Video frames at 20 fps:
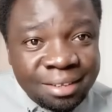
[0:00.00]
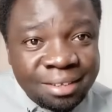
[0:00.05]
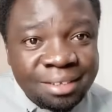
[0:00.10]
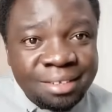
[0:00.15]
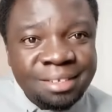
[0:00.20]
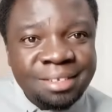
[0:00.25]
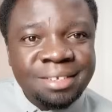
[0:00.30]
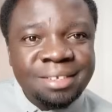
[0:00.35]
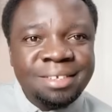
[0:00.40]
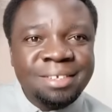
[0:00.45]

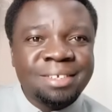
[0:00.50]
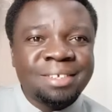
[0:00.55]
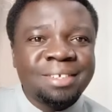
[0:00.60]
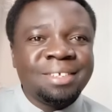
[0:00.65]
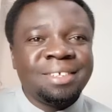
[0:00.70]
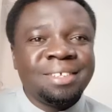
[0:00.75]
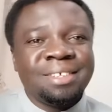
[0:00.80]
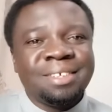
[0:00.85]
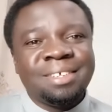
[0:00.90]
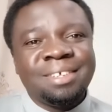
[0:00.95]

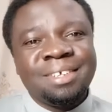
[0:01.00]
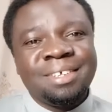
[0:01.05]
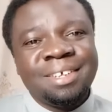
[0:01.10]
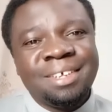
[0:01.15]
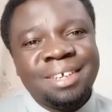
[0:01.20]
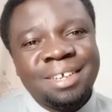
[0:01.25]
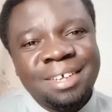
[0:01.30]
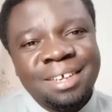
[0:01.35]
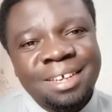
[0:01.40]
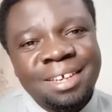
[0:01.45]

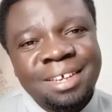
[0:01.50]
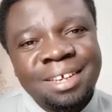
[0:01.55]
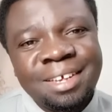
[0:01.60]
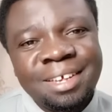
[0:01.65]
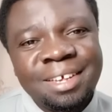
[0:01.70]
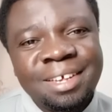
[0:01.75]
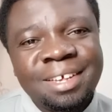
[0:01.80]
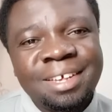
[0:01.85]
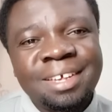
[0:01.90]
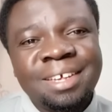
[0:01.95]

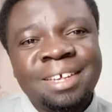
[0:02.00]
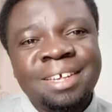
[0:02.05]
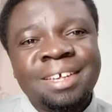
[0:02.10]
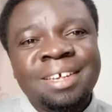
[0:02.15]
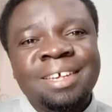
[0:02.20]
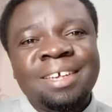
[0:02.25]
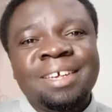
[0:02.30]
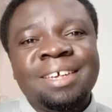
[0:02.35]
No one is speaking in this clip.